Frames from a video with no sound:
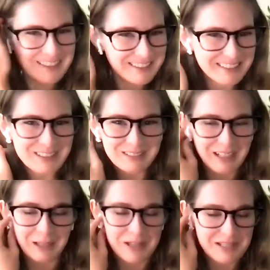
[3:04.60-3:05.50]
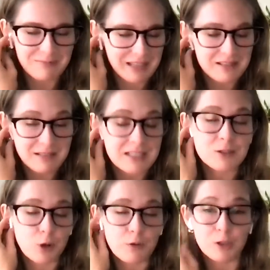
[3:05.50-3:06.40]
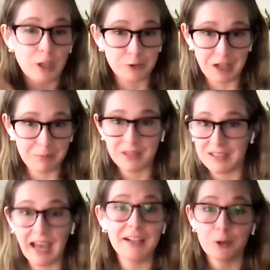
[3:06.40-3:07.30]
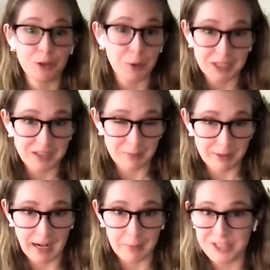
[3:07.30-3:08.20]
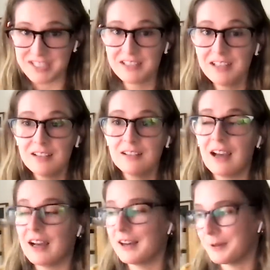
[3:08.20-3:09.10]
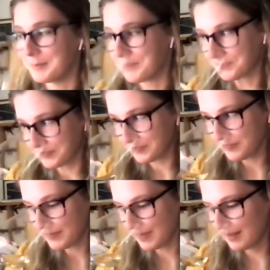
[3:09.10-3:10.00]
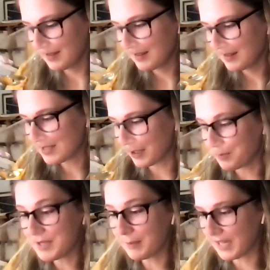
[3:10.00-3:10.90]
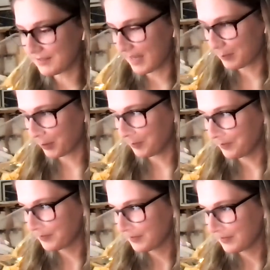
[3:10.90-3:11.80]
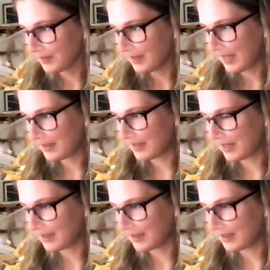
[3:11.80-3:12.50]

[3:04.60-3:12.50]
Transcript: went, anyways, it's this story for another day, but I don't know anything about apples. So some kind of apple. And